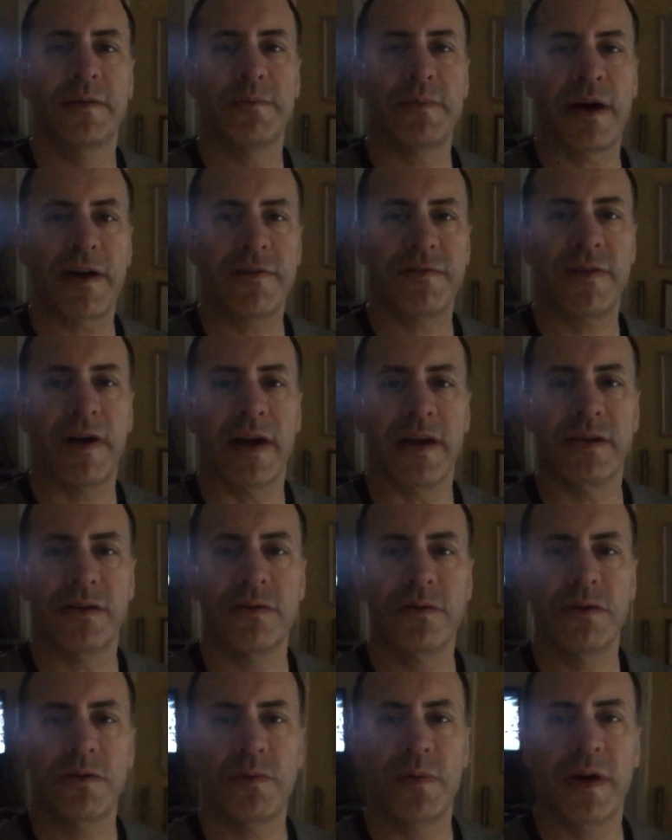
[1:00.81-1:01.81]
Modify it.
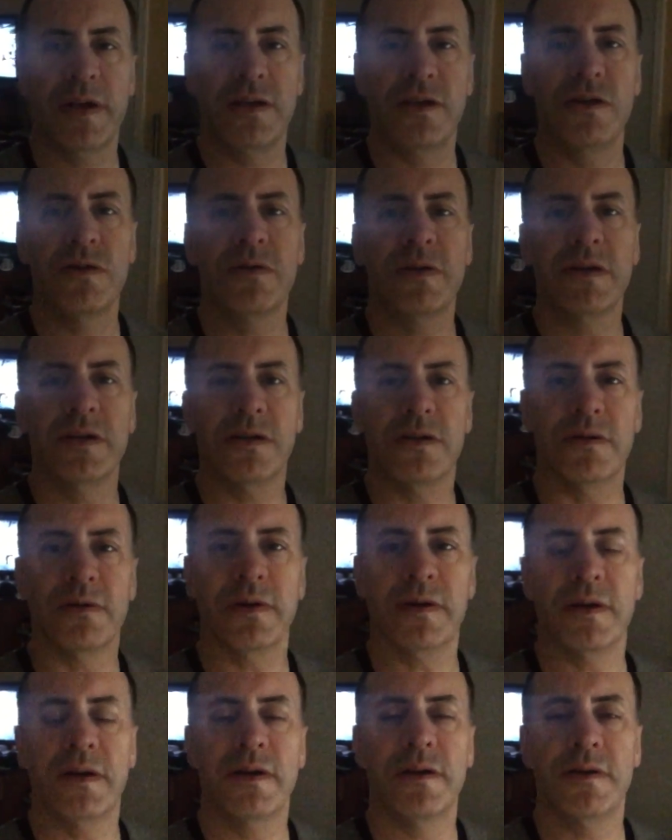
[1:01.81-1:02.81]
Do it the way you can do
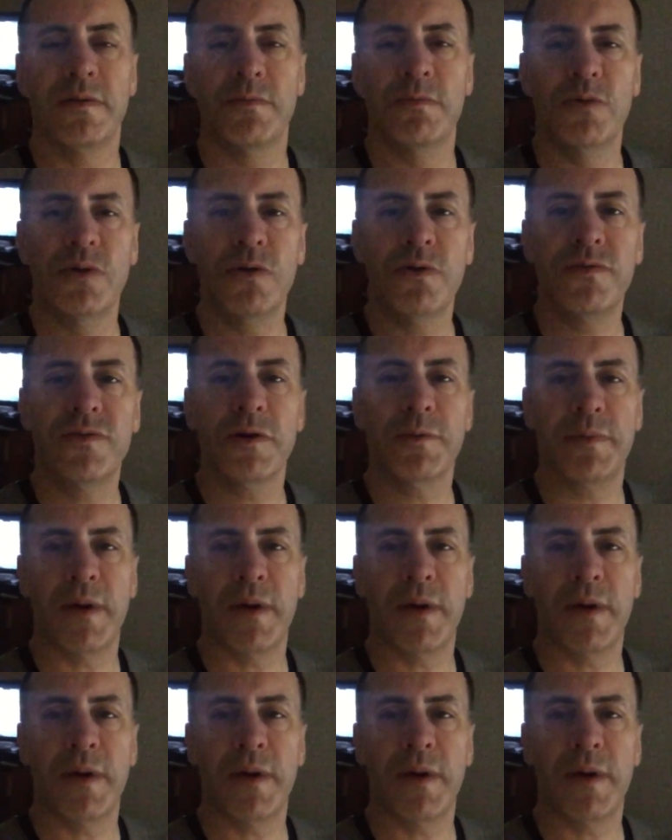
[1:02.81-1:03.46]
it. Move your